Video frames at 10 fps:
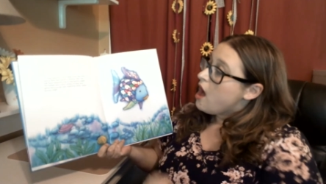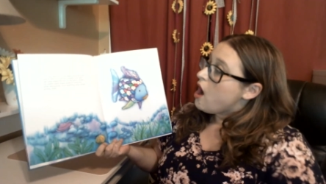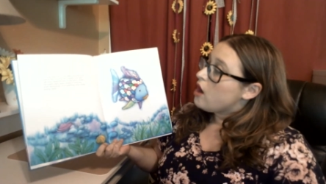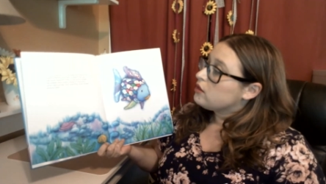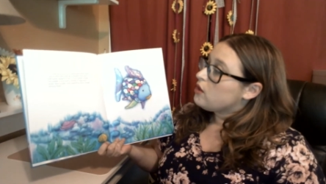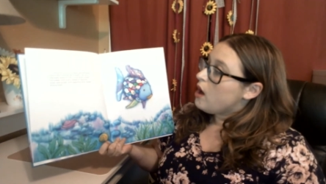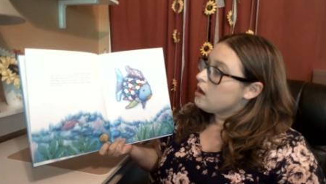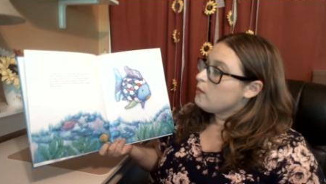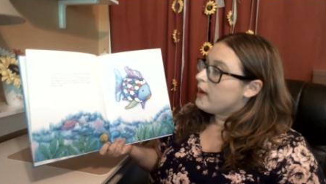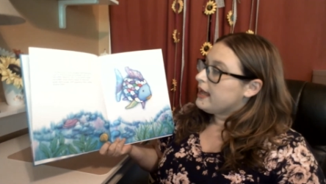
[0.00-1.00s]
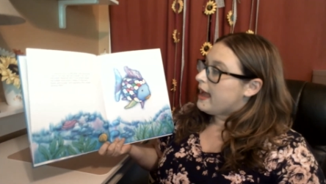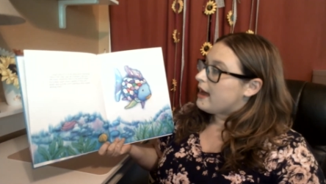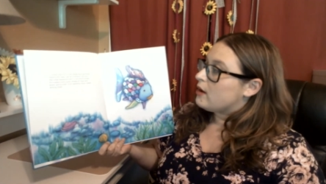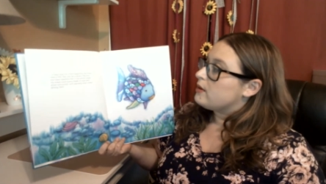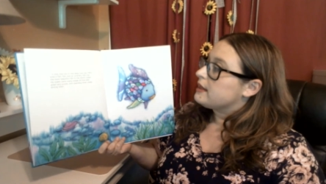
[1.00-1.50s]
A long way
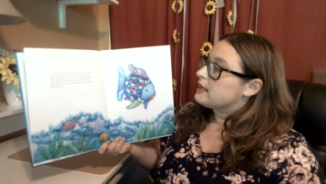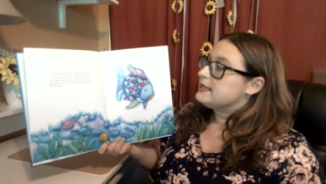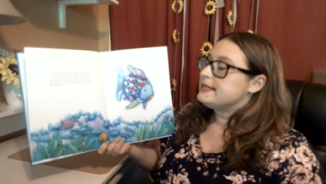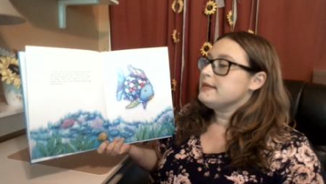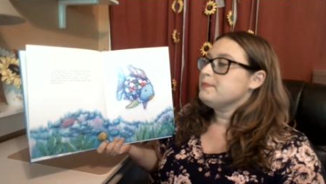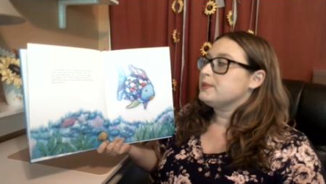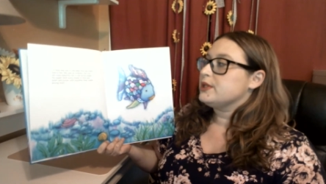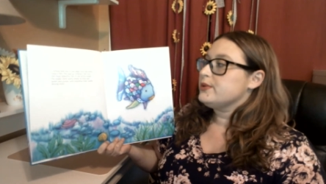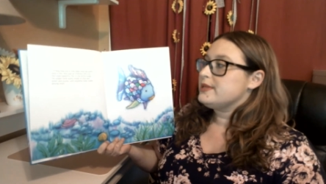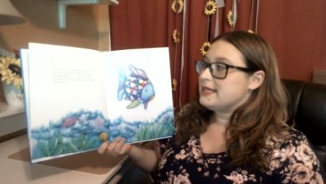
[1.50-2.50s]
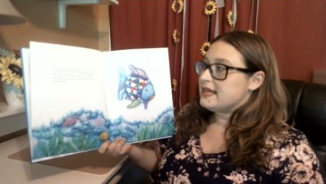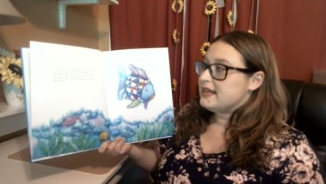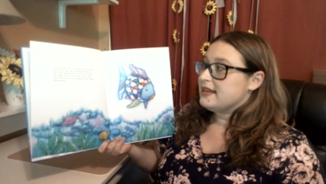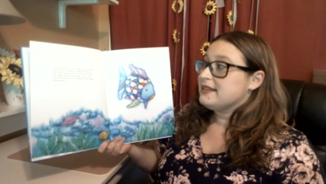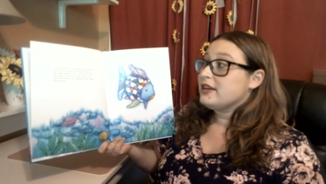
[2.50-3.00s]
out in the deep blue
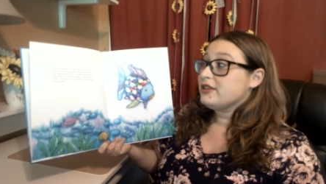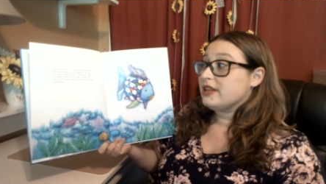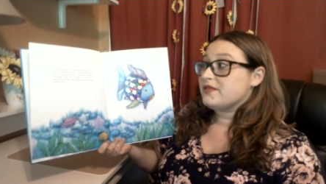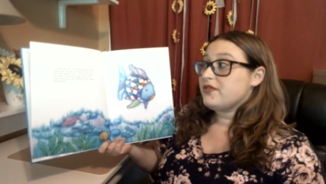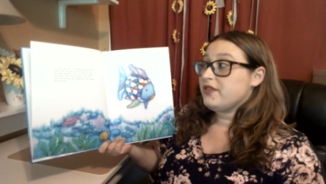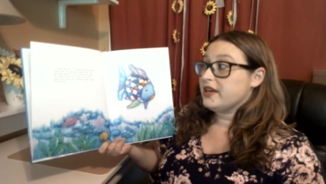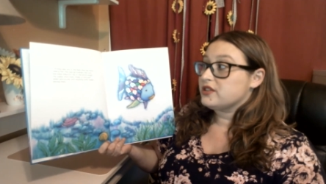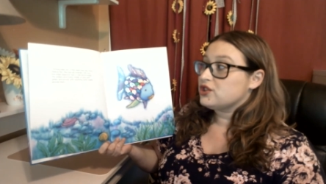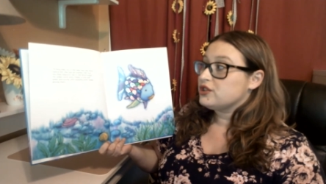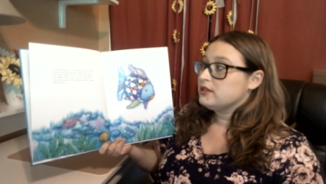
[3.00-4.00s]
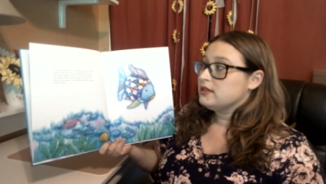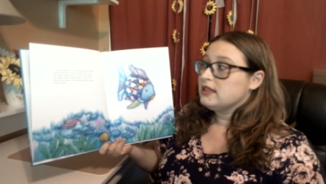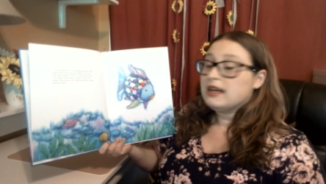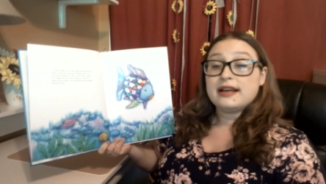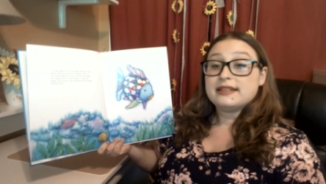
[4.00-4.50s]
sea there lived a fish.
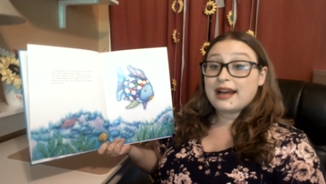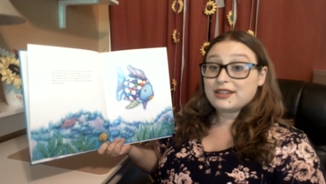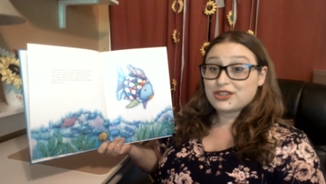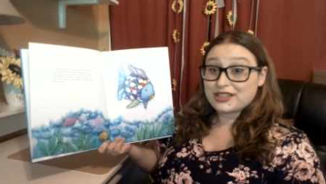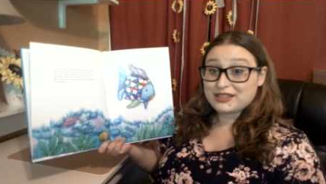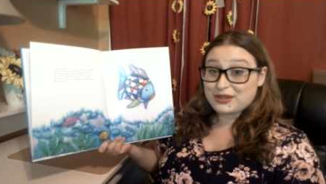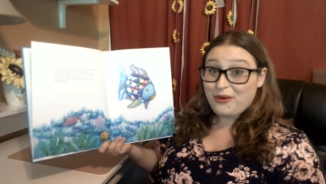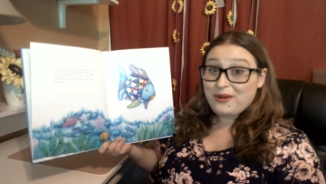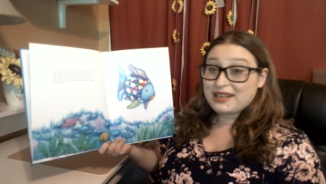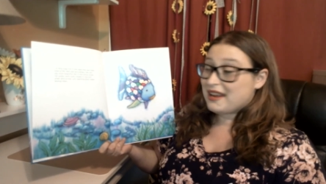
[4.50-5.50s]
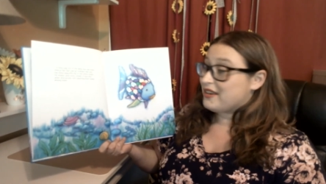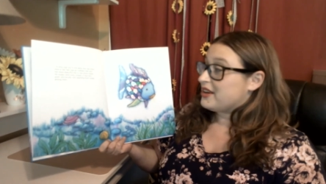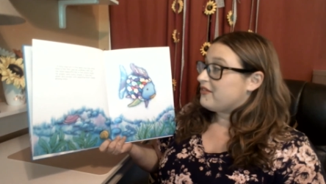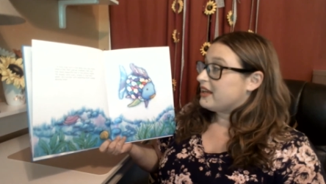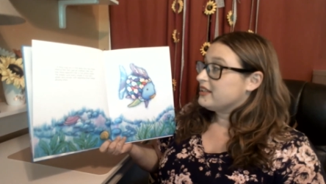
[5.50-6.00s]
Not just an ordinary
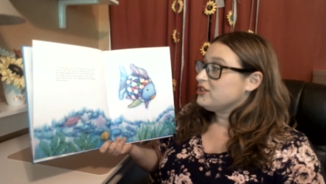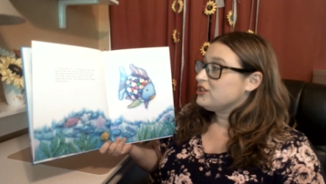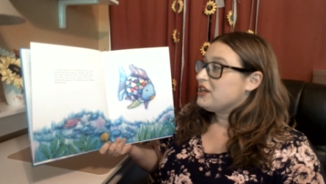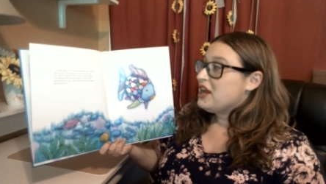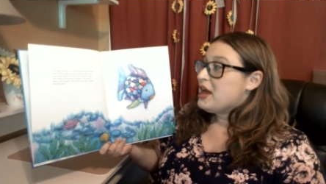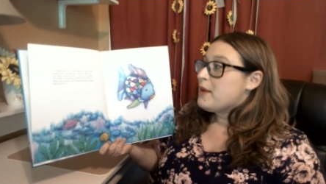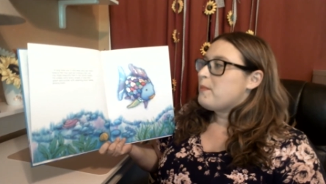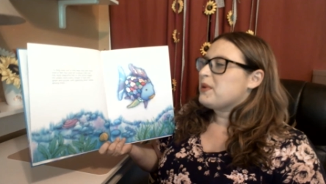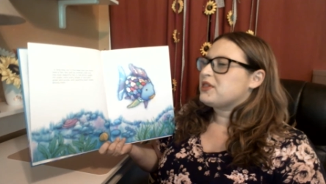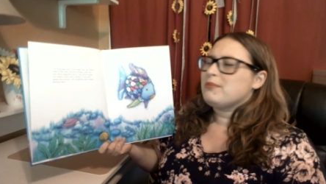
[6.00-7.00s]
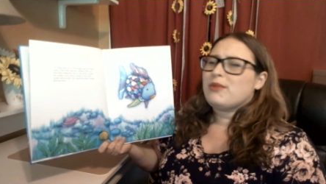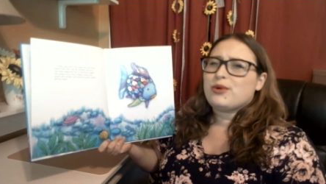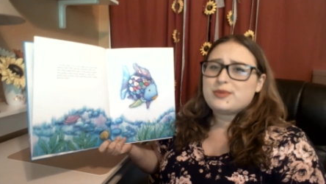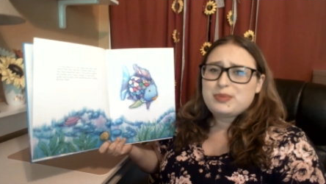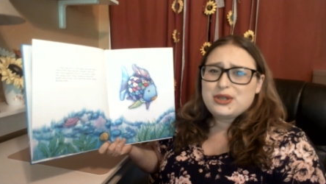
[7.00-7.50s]
fish, but the
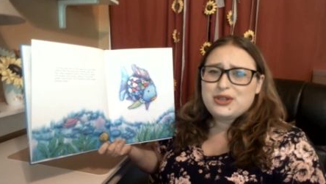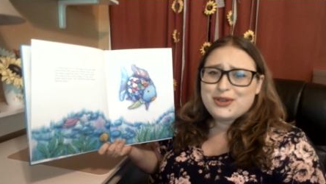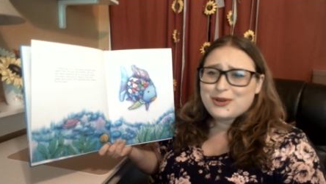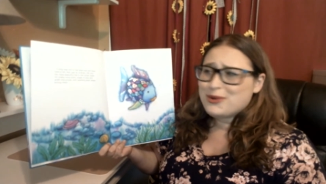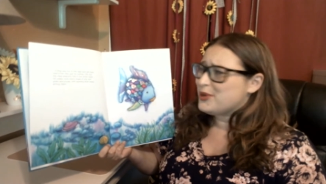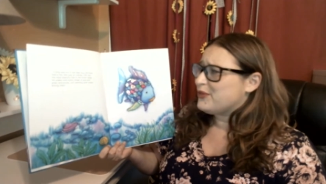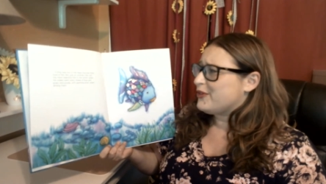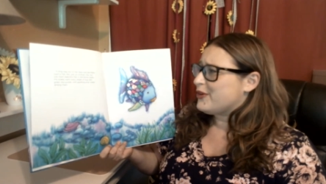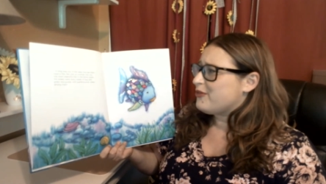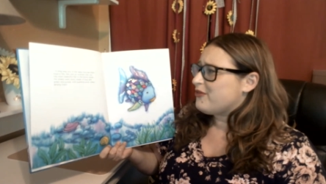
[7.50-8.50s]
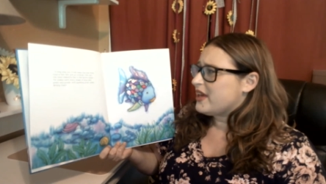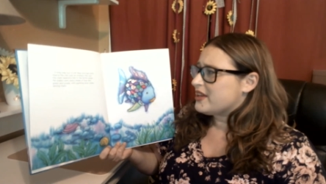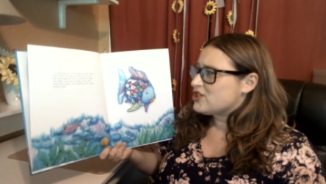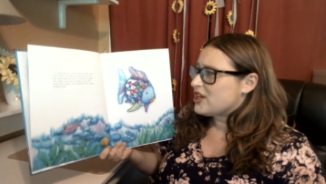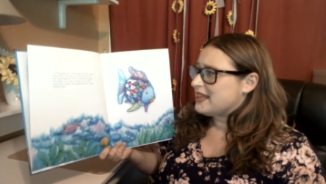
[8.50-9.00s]
most beautiful
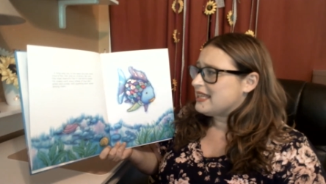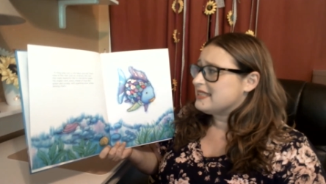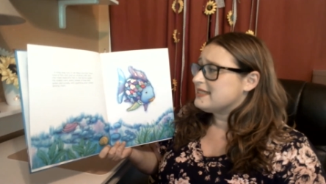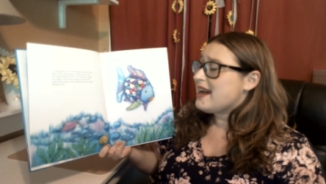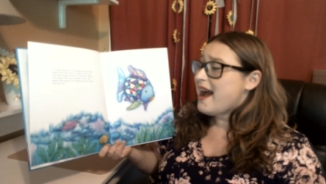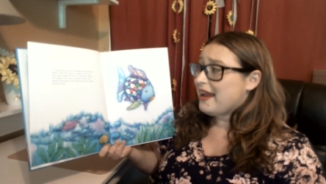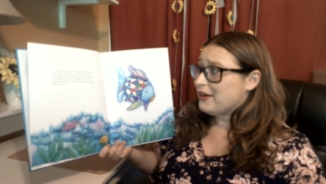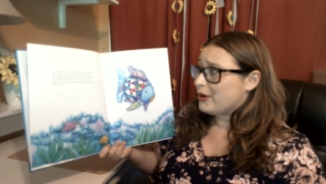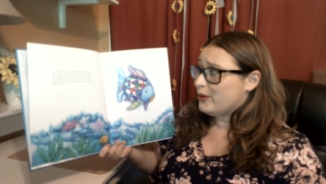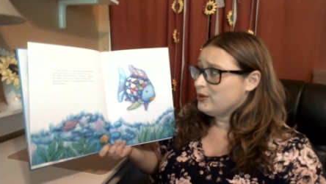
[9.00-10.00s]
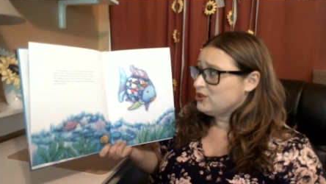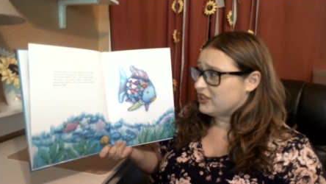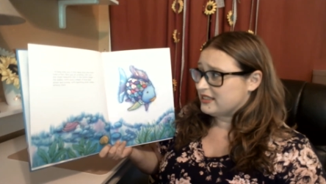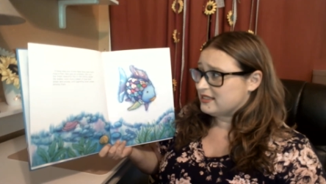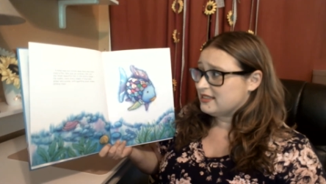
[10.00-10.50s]
fish in the entire ocean.